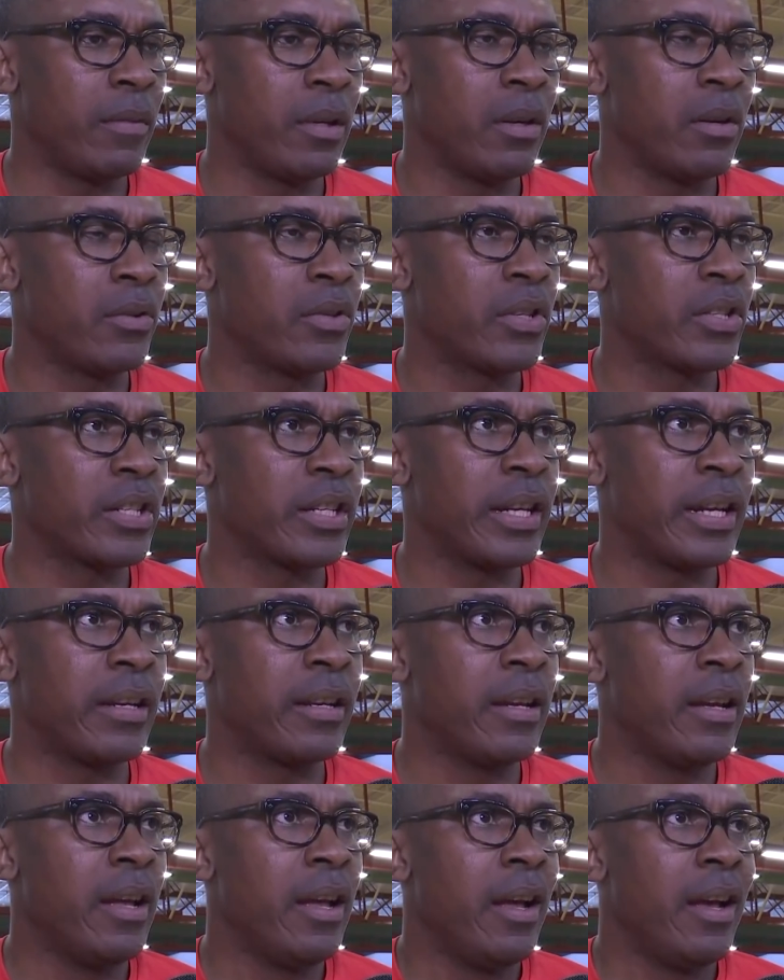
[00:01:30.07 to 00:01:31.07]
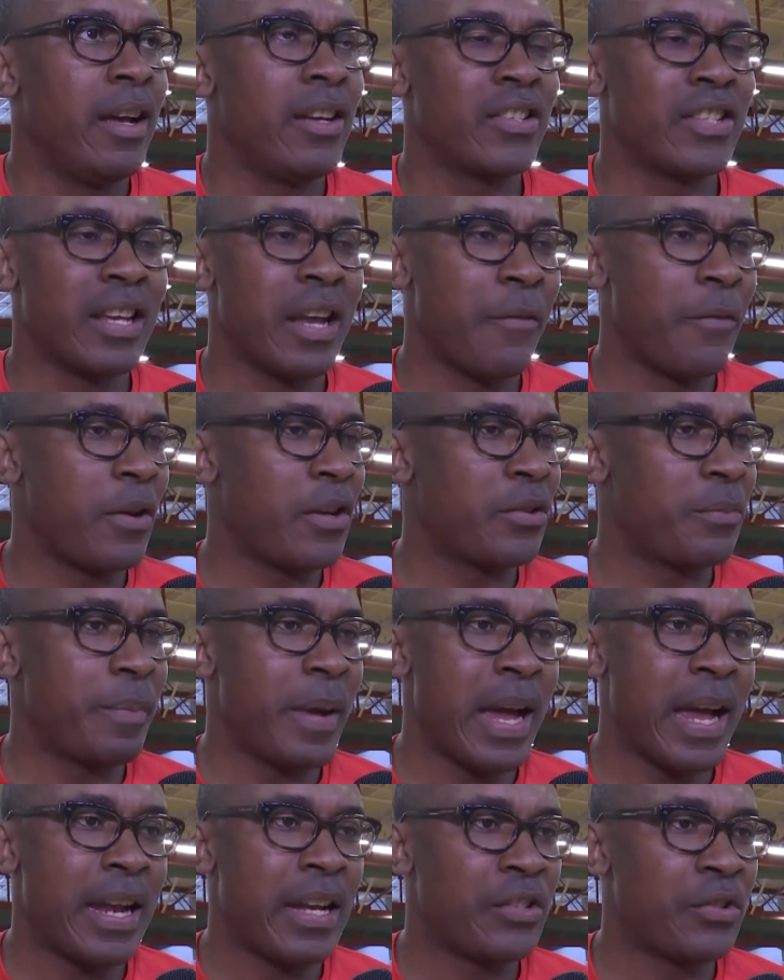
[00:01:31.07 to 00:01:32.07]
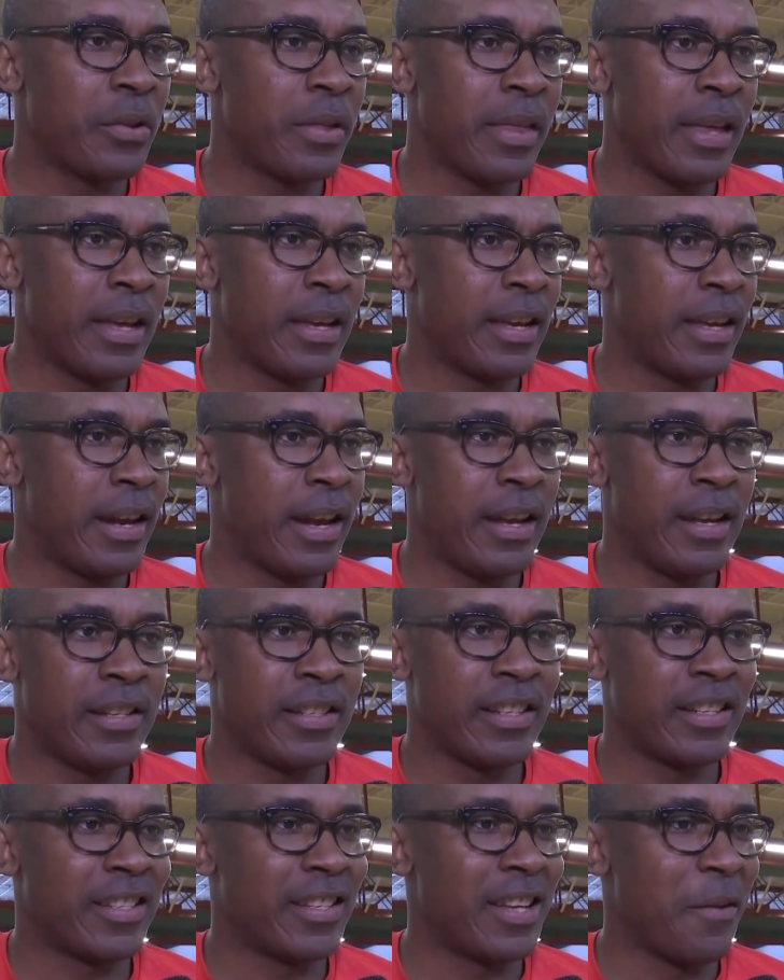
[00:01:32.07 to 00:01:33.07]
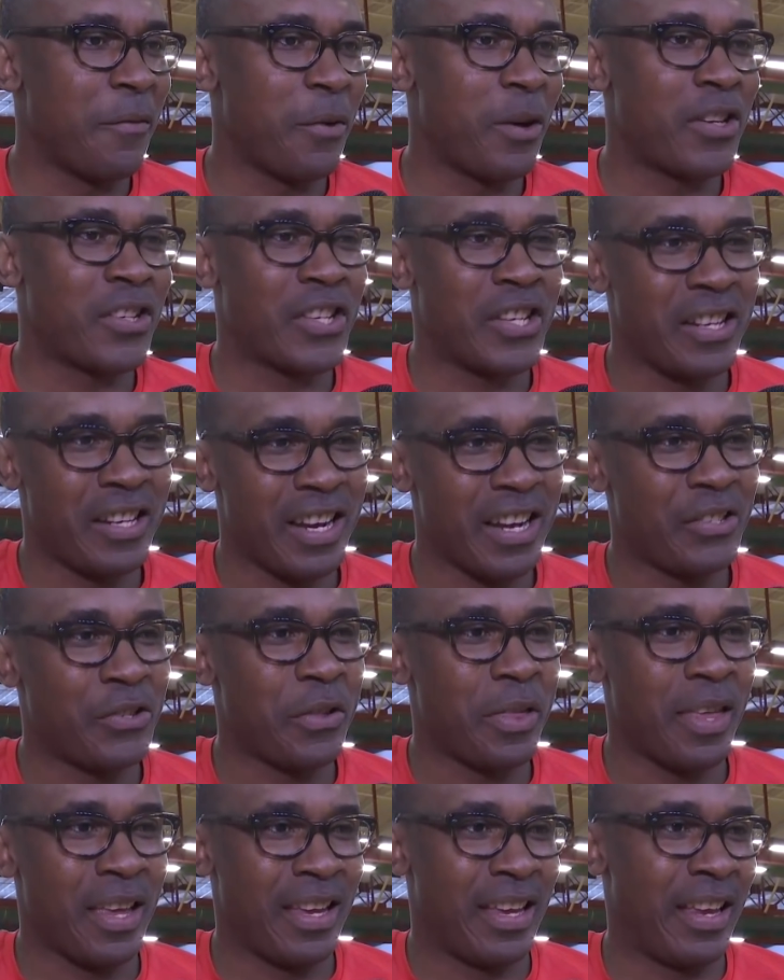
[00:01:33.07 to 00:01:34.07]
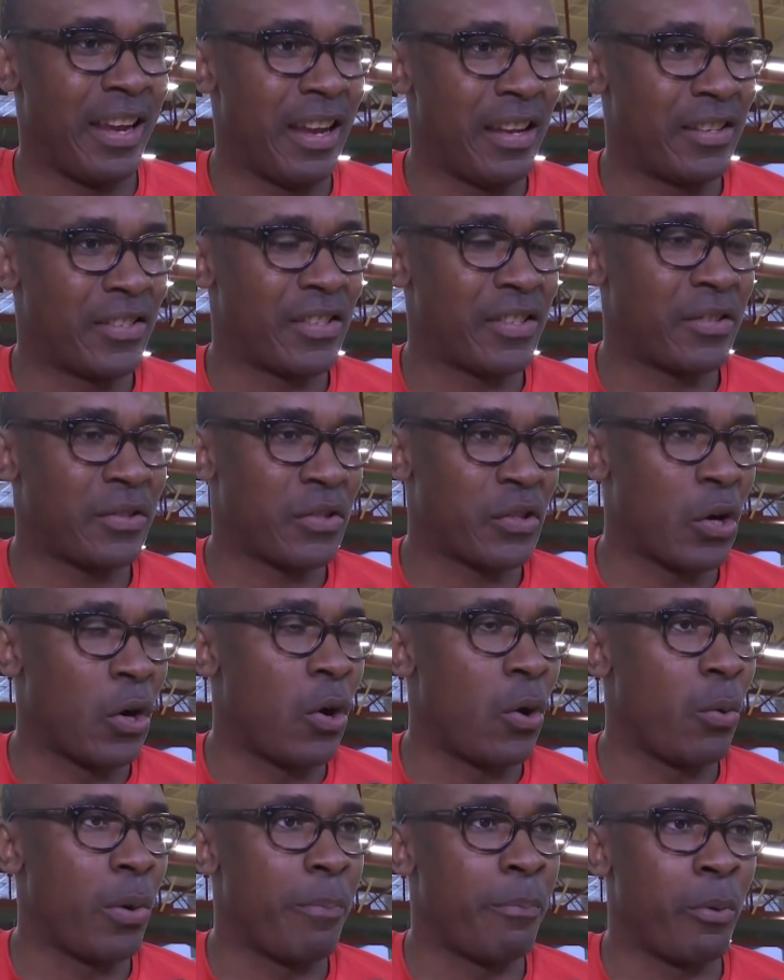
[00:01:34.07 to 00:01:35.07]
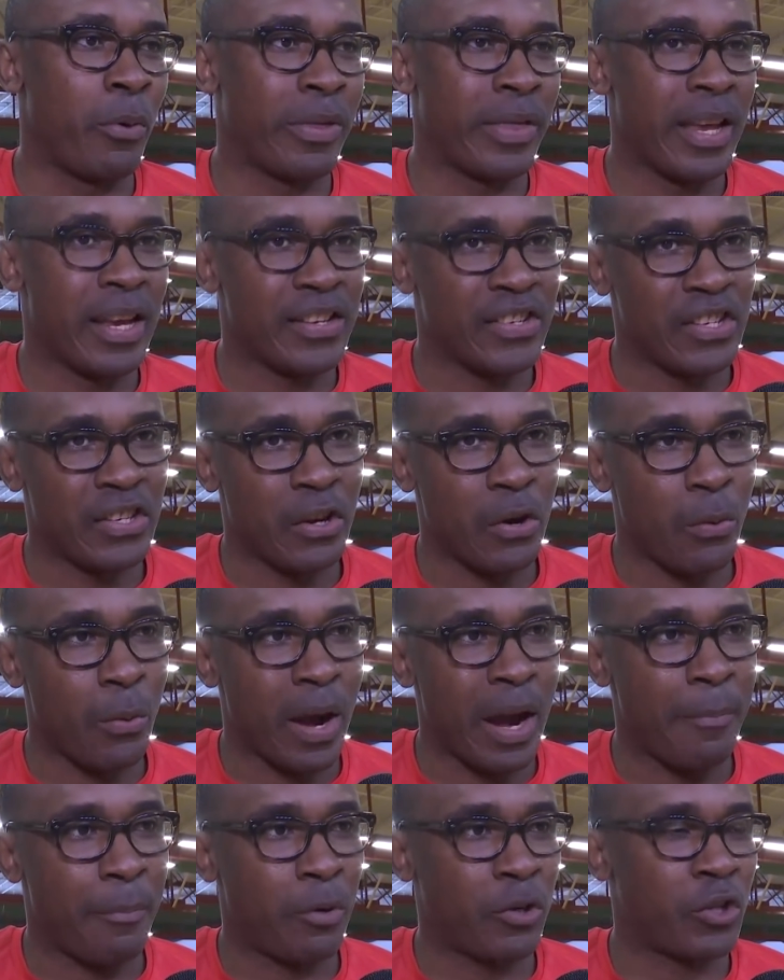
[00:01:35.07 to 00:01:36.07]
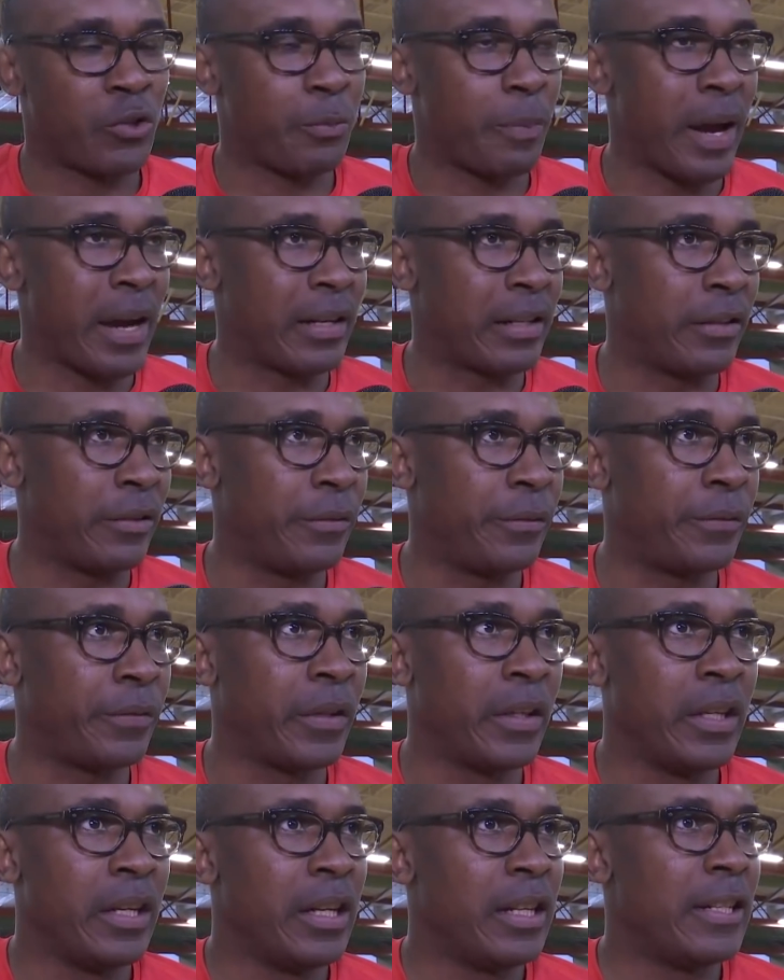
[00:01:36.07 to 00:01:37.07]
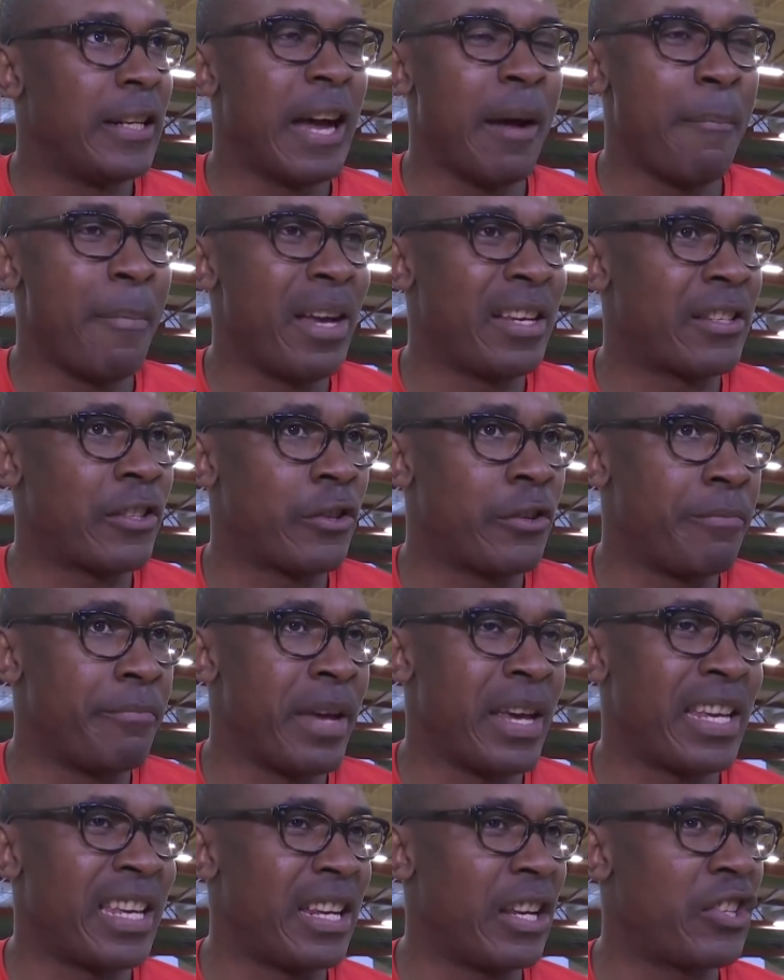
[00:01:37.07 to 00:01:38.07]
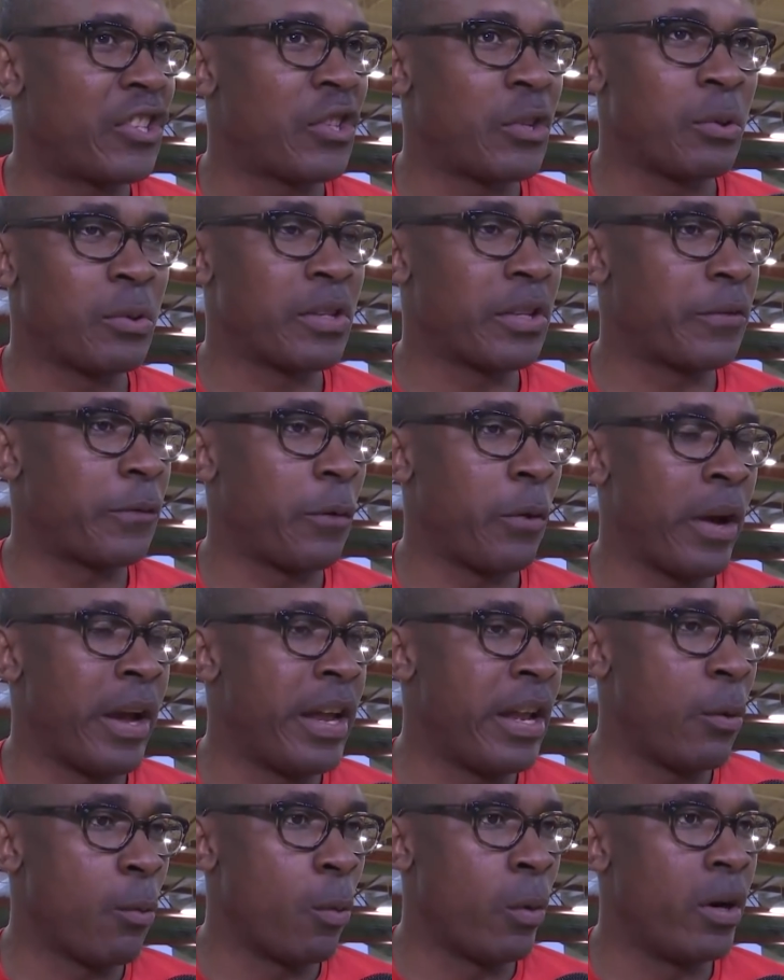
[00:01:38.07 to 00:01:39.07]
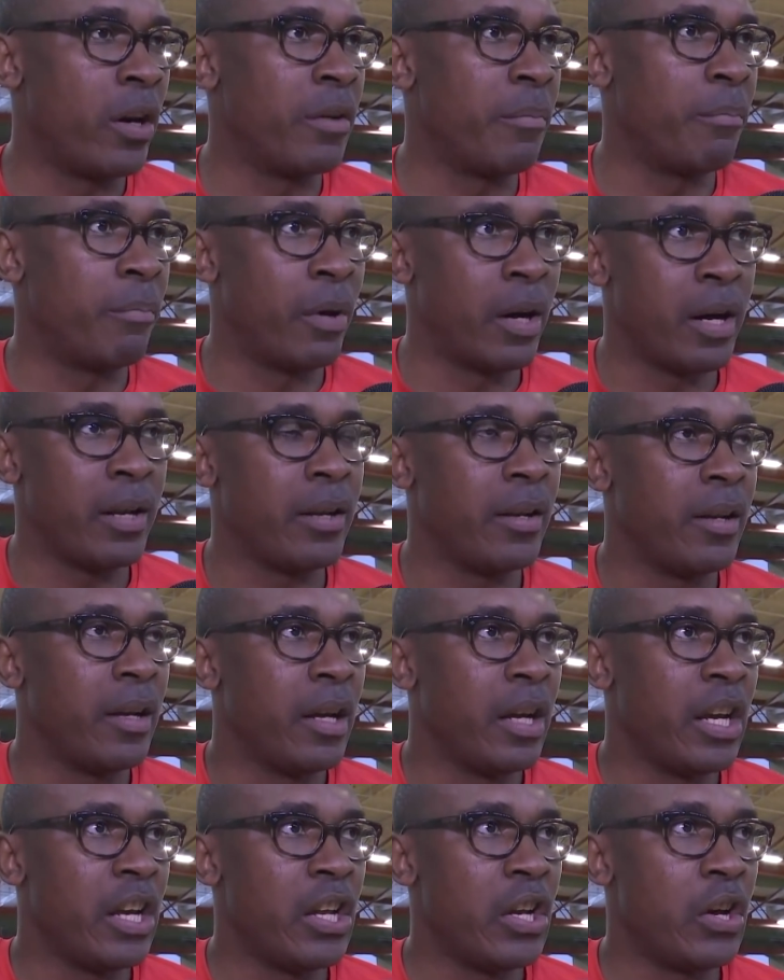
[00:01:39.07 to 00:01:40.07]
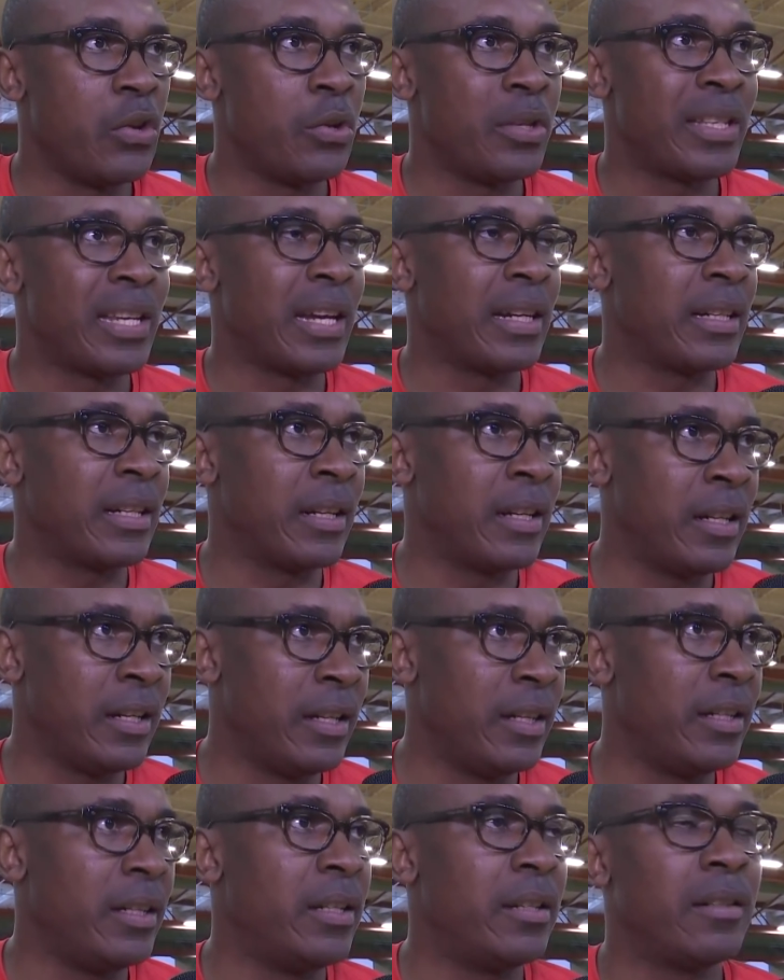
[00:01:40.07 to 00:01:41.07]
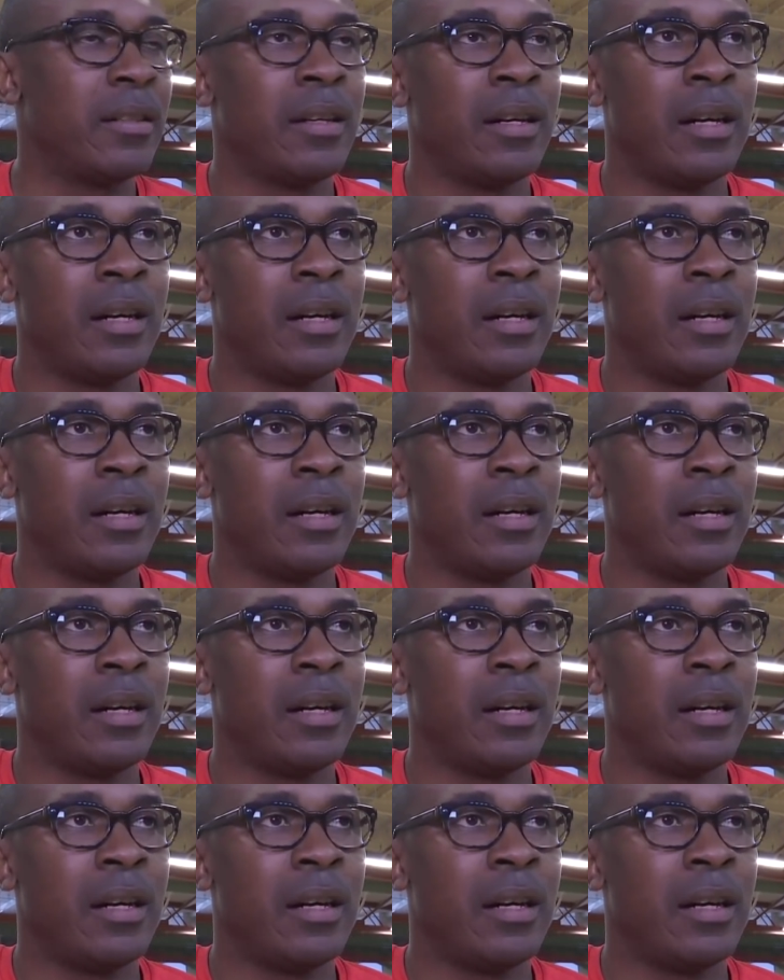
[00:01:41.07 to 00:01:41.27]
You know, just like, it's never as bad as you think it is, it's never as good as you think it is. So we put things in the right perspective, not making excuses for anyone, but, you know, you take the good,